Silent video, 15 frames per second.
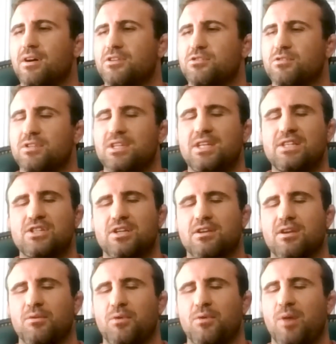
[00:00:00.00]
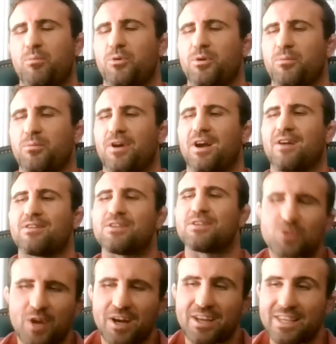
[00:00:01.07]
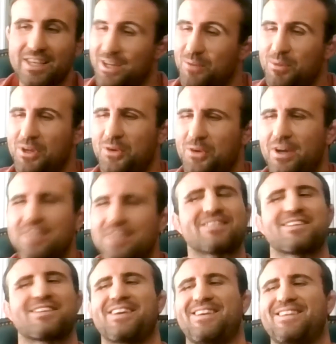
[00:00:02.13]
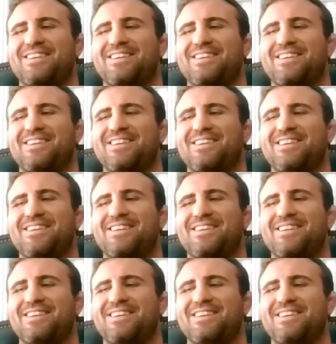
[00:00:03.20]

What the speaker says: strategic in what I put them around to try to get them into wrestling.